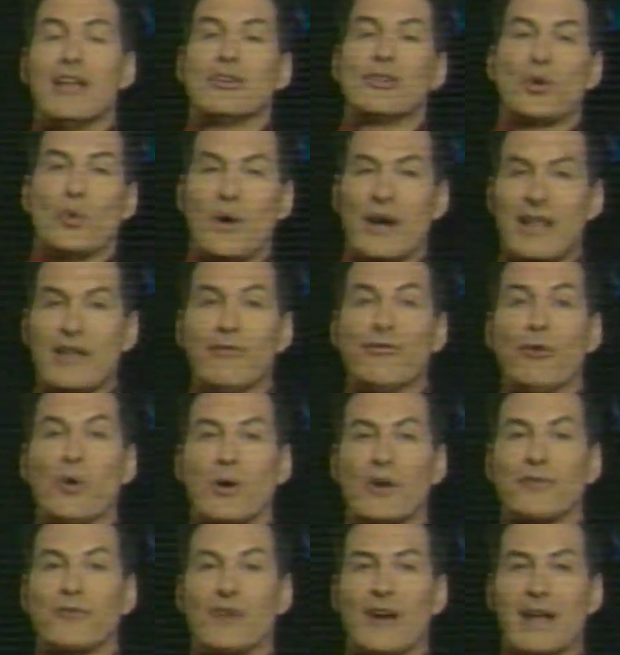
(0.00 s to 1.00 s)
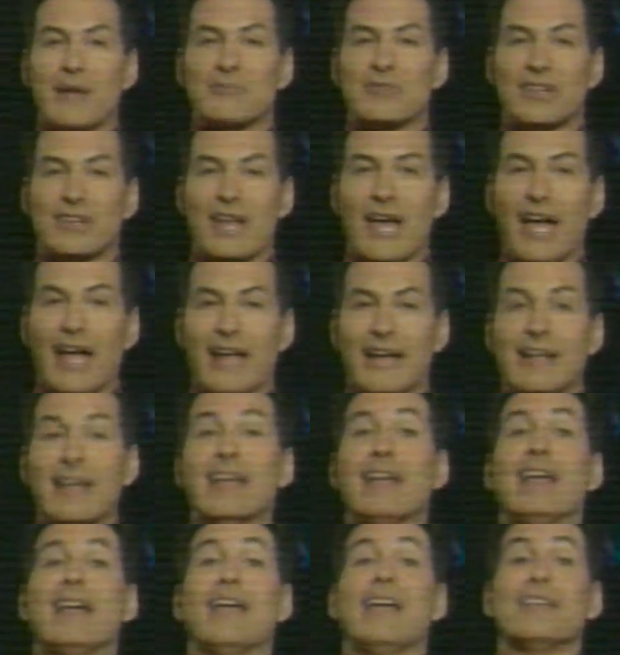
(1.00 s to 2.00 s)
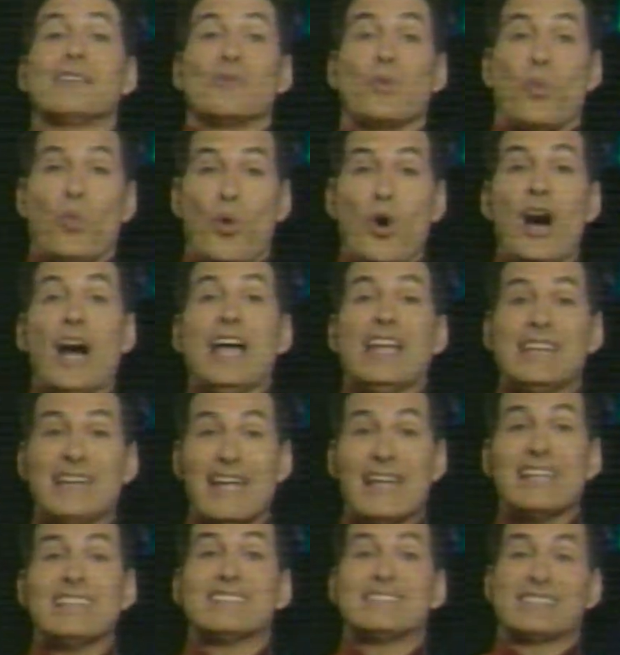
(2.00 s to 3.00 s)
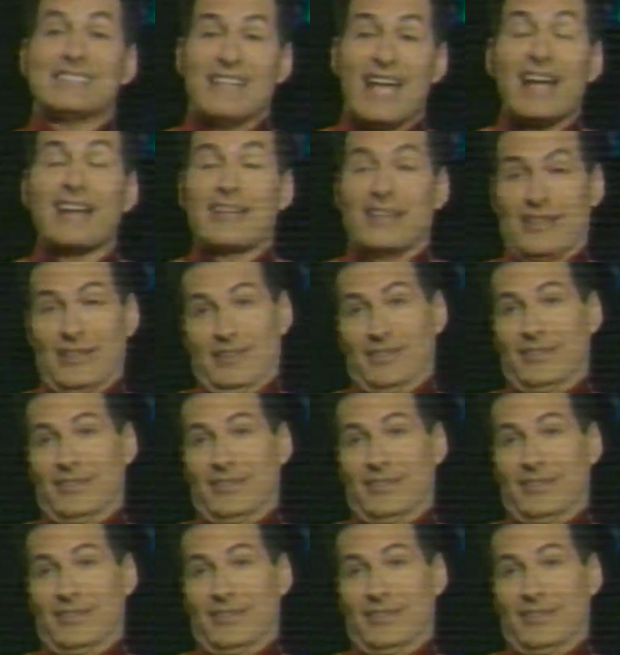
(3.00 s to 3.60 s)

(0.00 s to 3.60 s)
24 frames a day is 1 second